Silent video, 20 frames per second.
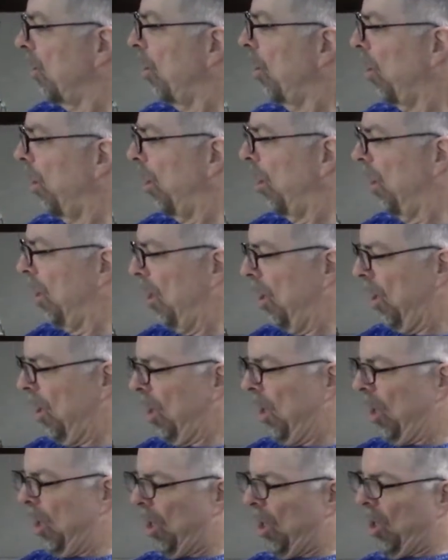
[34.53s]
so that
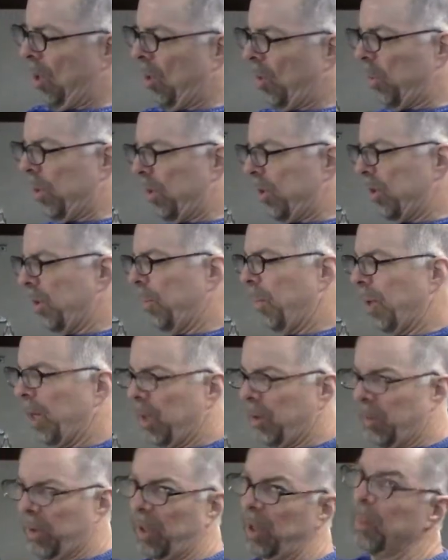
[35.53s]
when
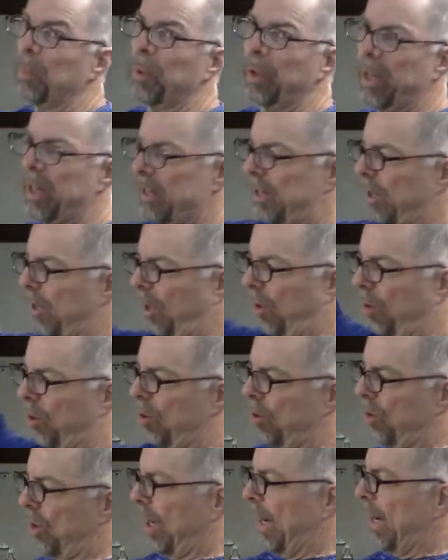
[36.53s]
somebody really plays it
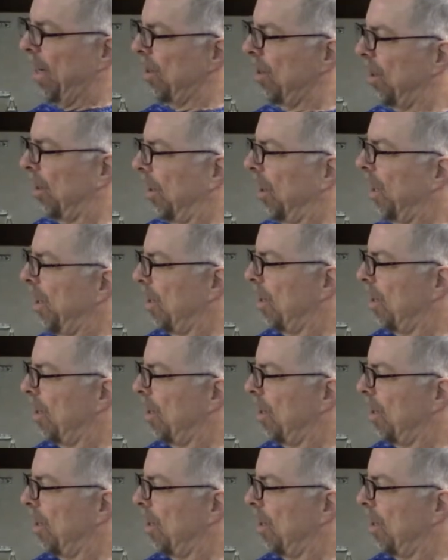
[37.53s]
enthusiastically,